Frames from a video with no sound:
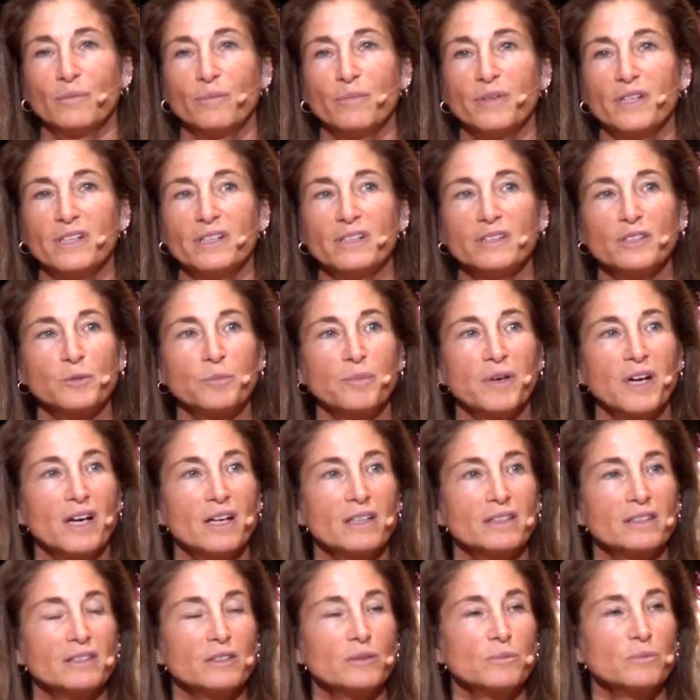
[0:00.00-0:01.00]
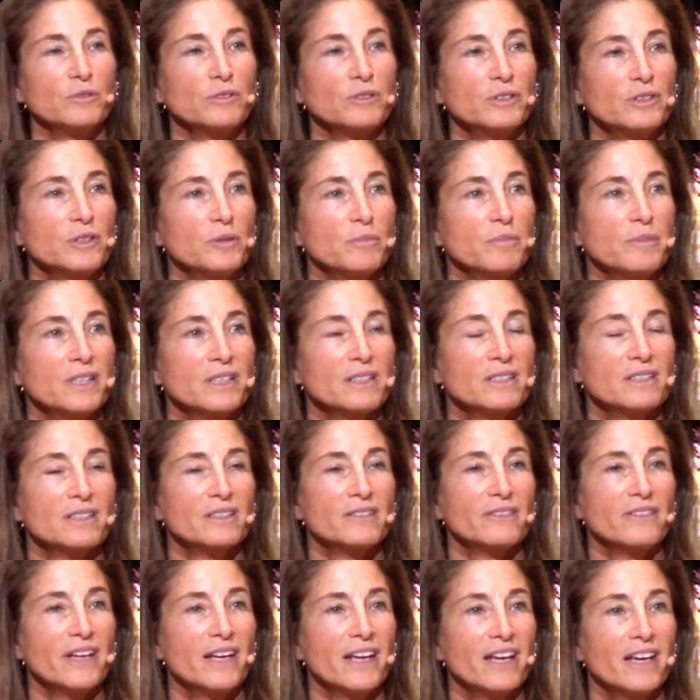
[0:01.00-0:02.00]
But it's possible in the midst
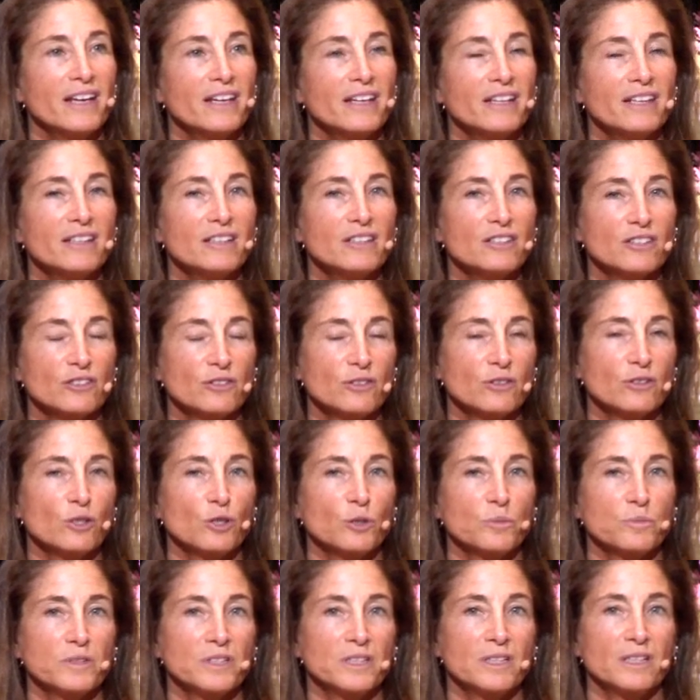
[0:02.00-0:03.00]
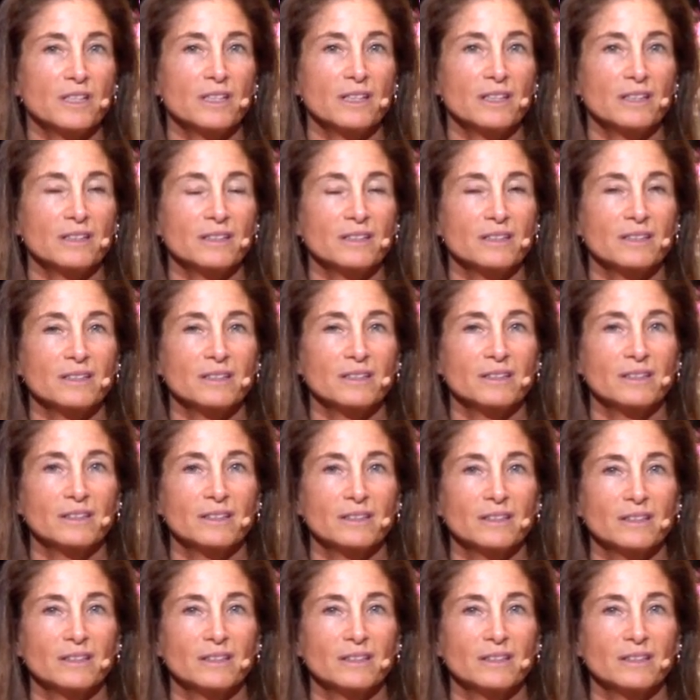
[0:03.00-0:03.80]
of any circumstance